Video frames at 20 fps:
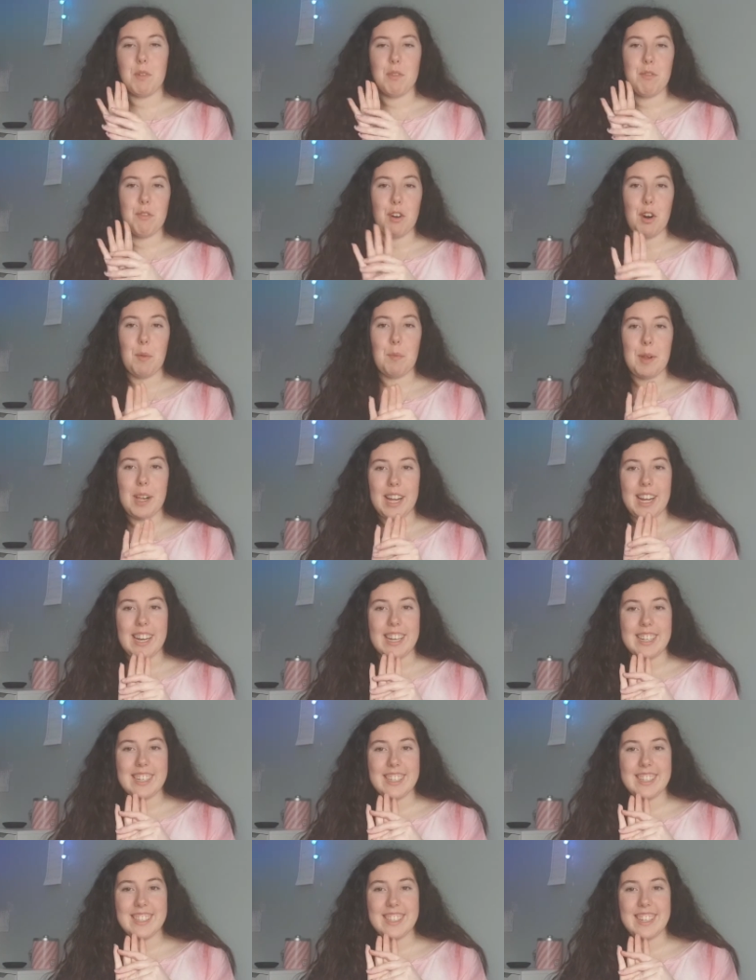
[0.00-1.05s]
4th
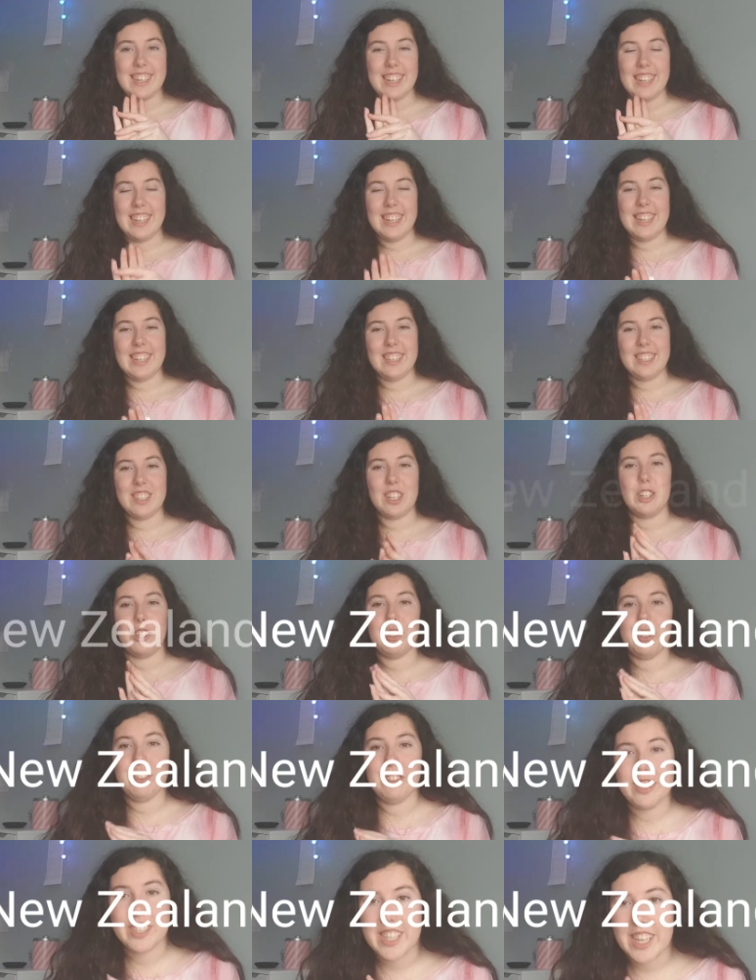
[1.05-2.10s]
place is
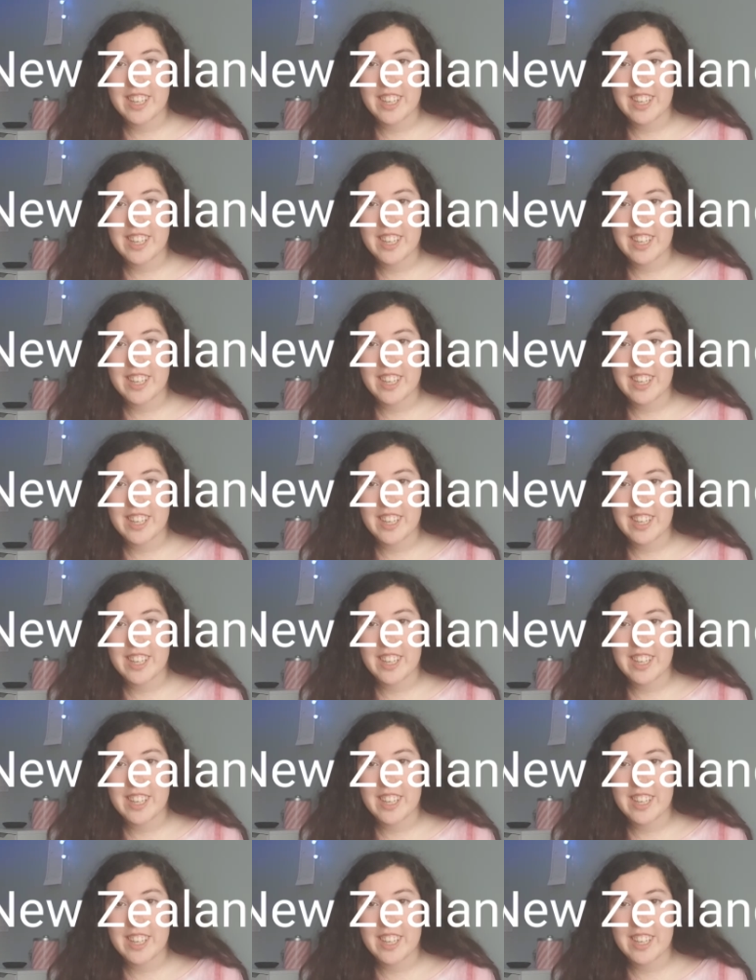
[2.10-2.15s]
New